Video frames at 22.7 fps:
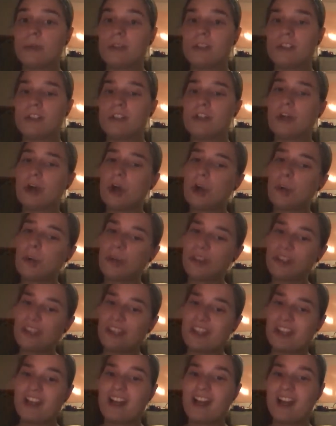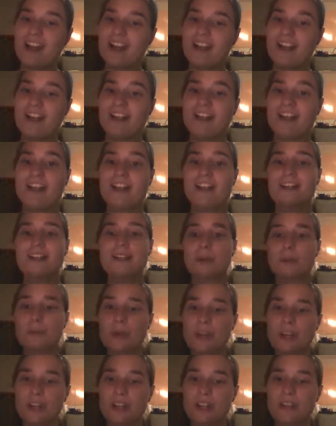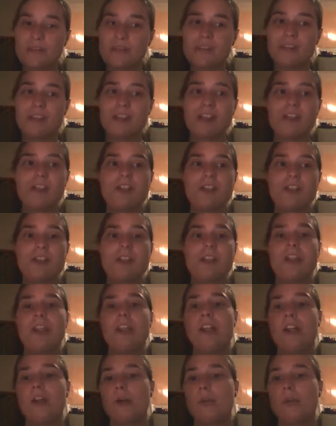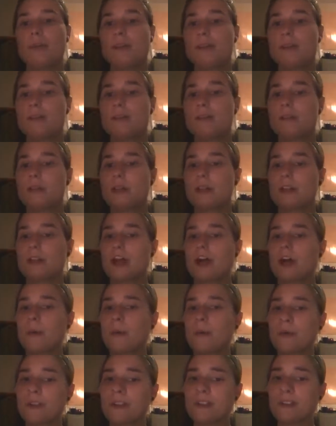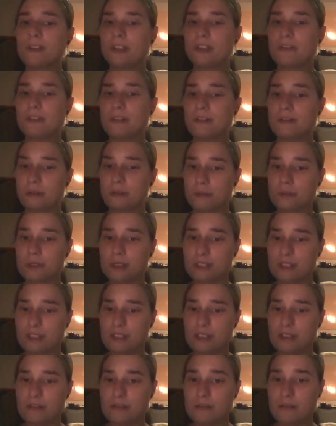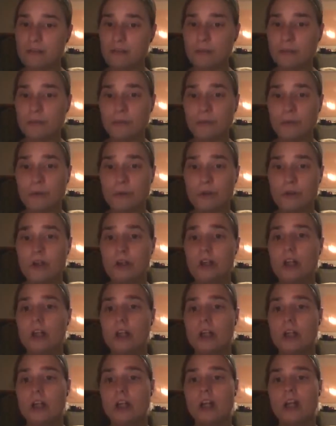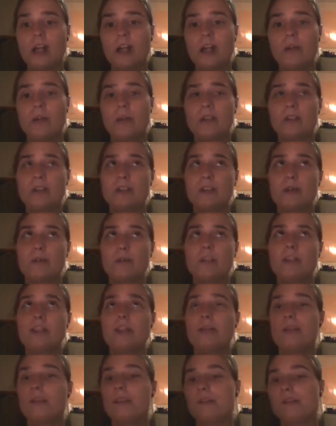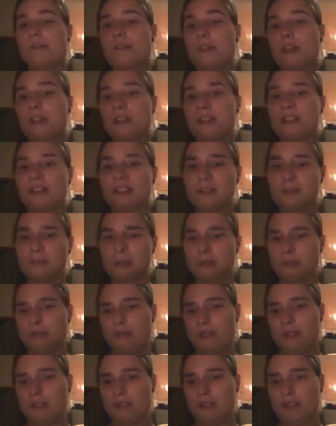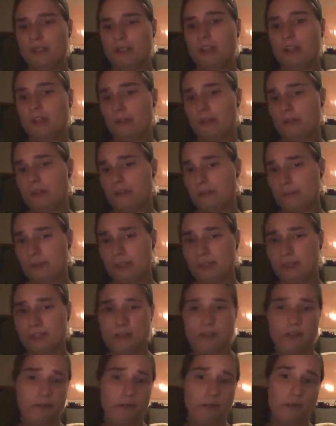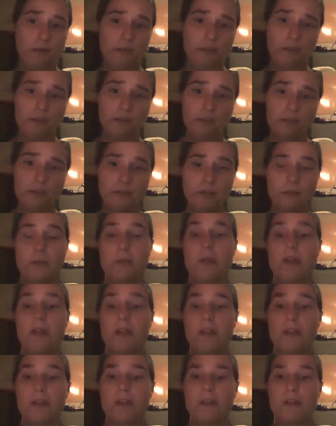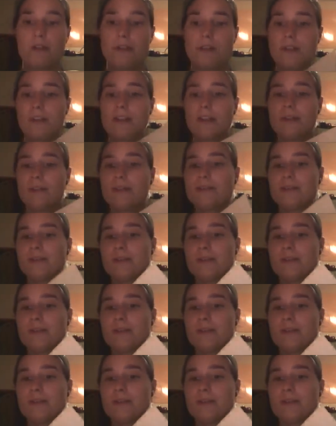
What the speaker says: to know when they got it. It's a wedding invitation, but it's not one that they've ever received before. I want it to be something fun because a lot of people get garbage mail or bills or whatever, so that